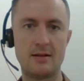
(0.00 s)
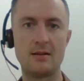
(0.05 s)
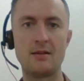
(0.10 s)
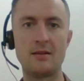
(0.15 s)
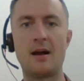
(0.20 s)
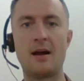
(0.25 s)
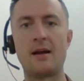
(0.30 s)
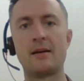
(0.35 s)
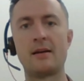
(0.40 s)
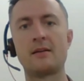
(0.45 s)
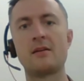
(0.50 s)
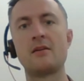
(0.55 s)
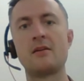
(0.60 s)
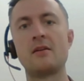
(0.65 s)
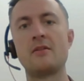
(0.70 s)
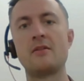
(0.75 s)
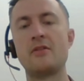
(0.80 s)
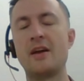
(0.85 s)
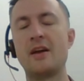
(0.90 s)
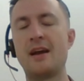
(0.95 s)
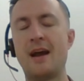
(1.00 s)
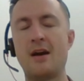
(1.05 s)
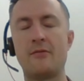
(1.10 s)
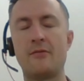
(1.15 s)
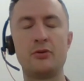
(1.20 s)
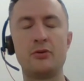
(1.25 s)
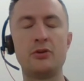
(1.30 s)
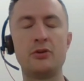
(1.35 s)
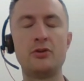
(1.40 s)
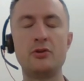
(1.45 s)
Like they
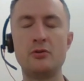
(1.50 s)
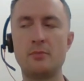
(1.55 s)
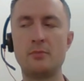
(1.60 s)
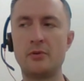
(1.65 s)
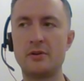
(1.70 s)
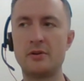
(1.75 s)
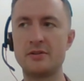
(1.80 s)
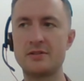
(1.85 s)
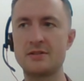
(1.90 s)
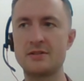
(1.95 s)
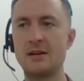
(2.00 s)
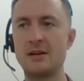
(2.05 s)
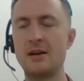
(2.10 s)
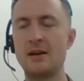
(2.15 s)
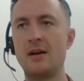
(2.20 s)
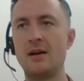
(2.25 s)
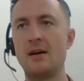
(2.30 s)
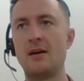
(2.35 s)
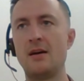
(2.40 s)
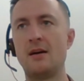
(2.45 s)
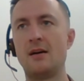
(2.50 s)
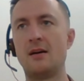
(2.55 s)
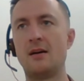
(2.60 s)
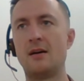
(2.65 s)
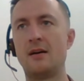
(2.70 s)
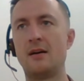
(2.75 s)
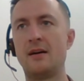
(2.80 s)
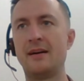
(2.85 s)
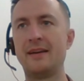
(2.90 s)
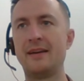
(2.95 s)
have numerous
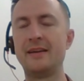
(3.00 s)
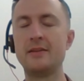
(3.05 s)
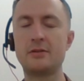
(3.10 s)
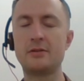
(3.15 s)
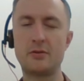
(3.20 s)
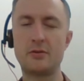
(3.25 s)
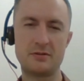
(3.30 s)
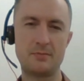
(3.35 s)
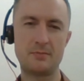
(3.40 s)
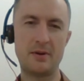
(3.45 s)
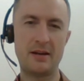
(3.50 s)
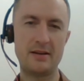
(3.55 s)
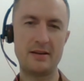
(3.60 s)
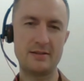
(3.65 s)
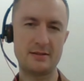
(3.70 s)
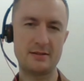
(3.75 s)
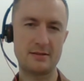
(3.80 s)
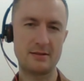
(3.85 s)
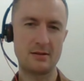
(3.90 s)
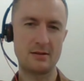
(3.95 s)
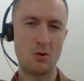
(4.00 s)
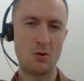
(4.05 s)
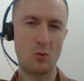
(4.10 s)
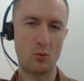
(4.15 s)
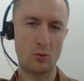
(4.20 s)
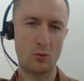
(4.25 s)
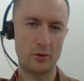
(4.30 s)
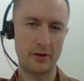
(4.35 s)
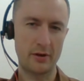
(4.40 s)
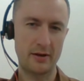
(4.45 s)
interest-based
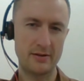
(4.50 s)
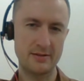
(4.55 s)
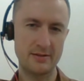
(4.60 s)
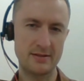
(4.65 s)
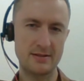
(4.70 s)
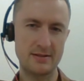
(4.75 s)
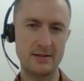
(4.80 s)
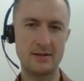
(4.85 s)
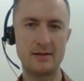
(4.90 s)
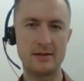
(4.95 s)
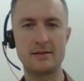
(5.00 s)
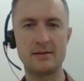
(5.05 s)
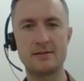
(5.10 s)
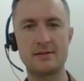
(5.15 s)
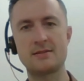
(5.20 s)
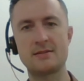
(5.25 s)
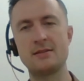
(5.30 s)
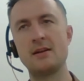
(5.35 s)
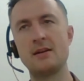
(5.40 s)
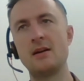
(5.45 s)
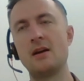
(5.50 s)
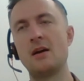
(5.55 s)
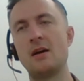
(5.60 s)
audiences.